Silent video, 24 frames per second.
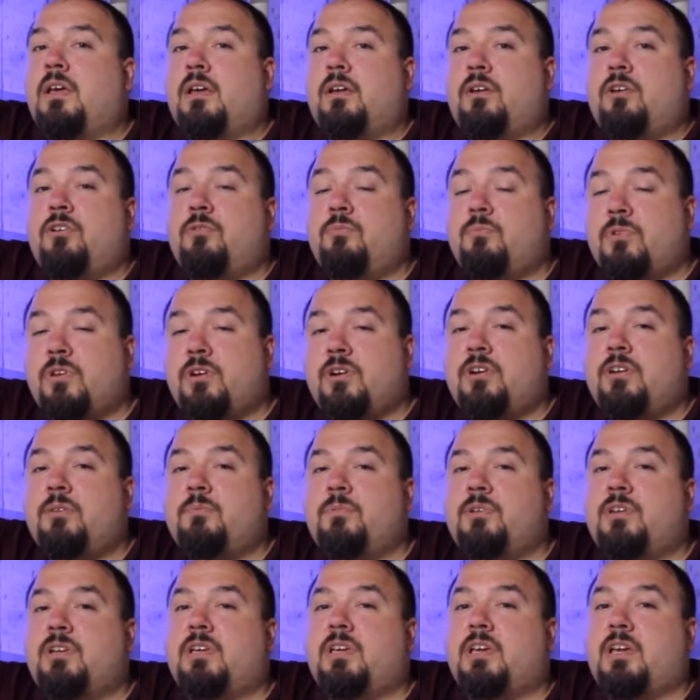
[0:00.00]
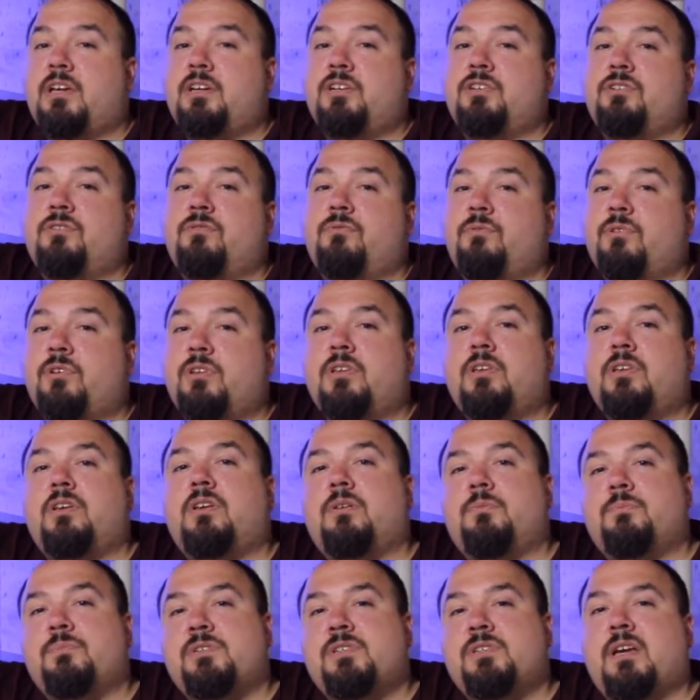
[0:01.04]
And humidity mitigation really
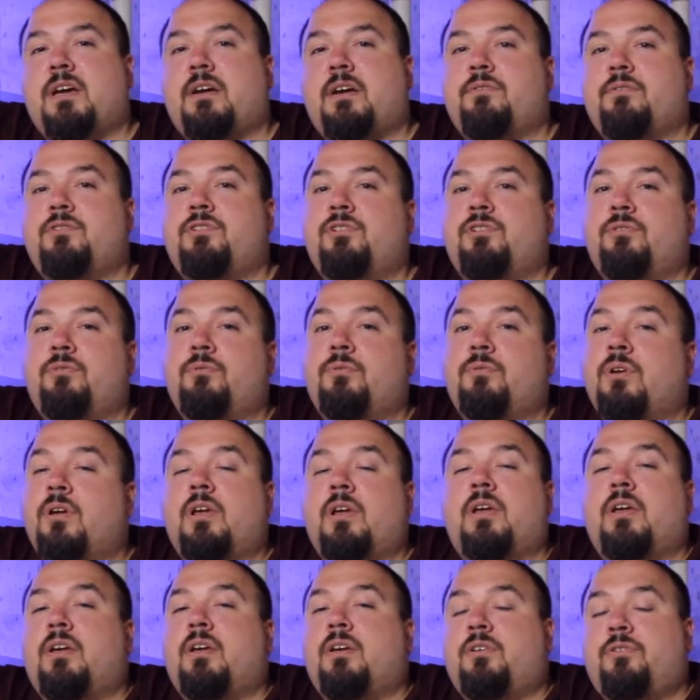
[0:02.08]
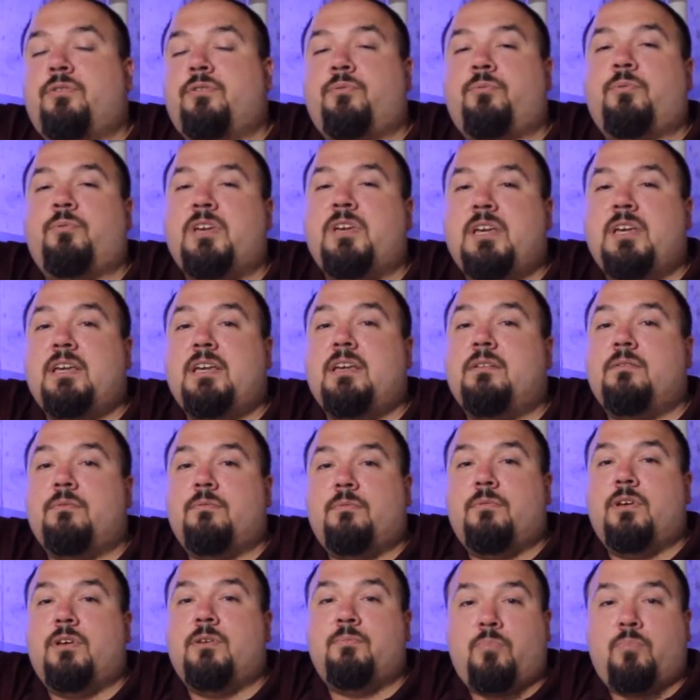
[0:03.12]
comes down to three
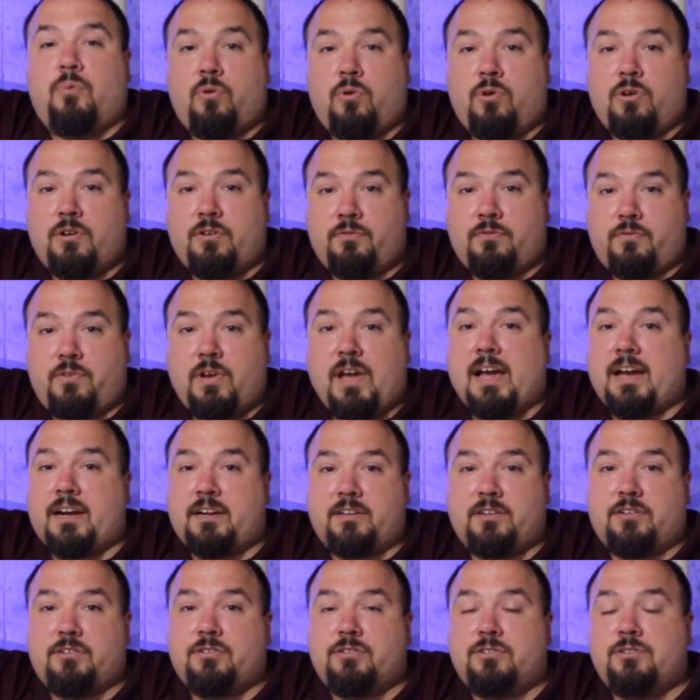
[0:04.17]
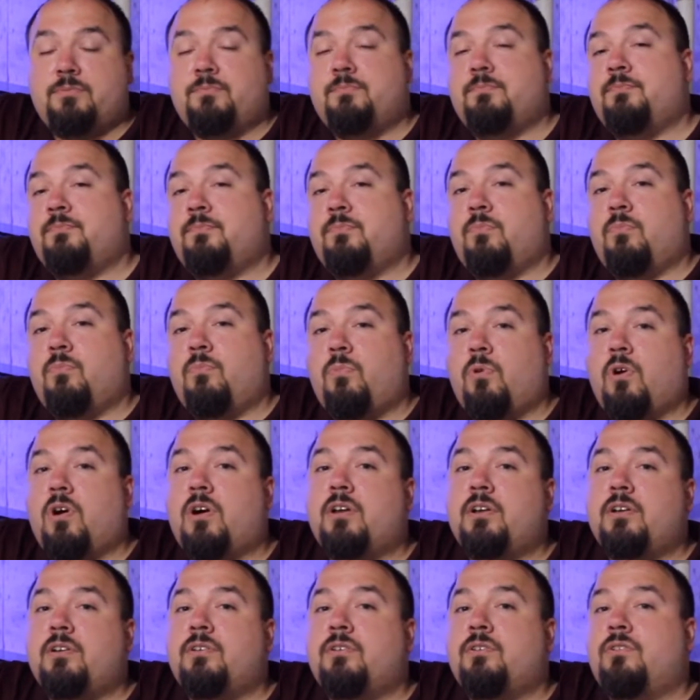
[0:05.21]
important factors.
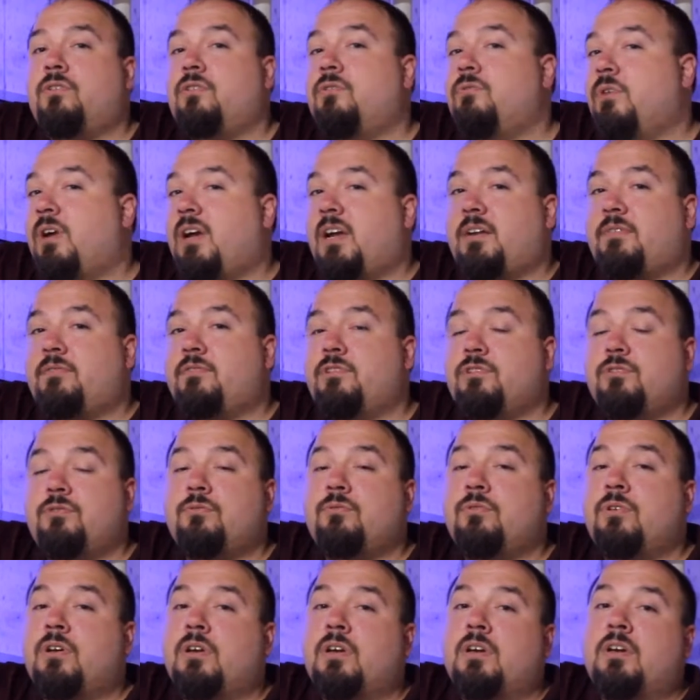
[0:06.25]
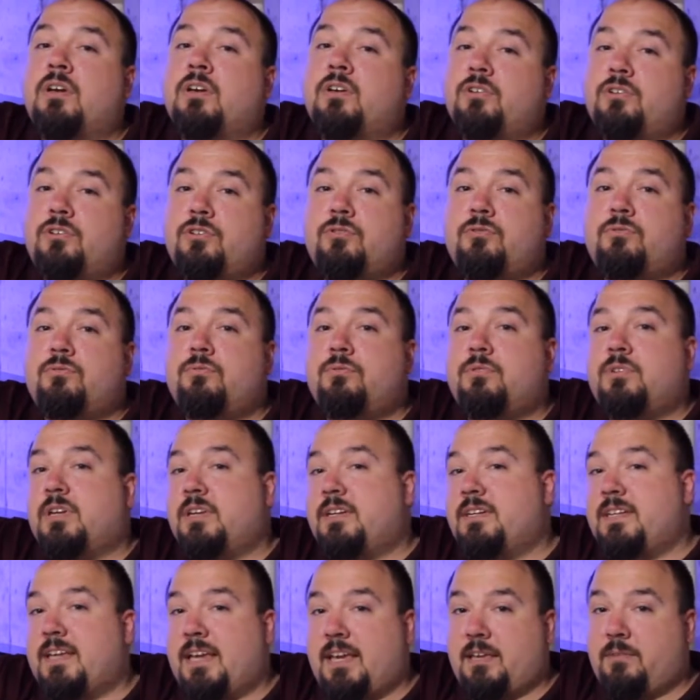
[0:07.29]
One, you have to do
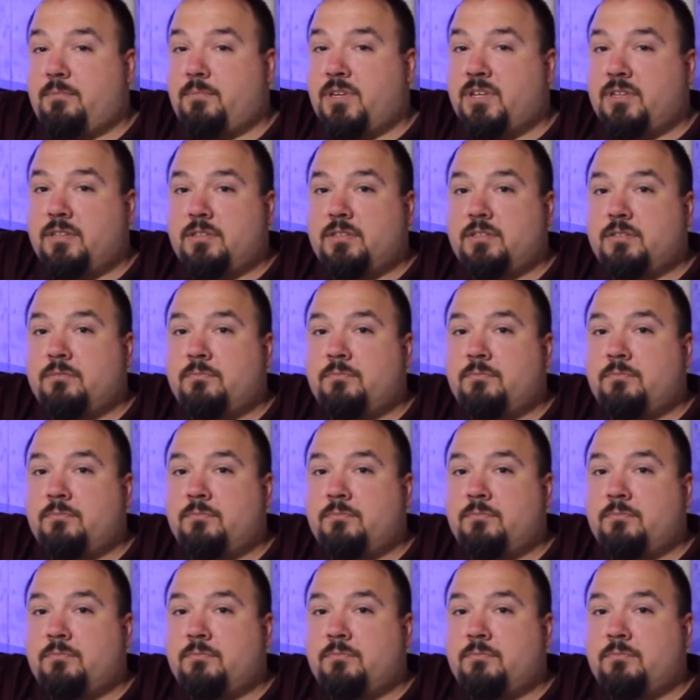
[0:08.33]
containment.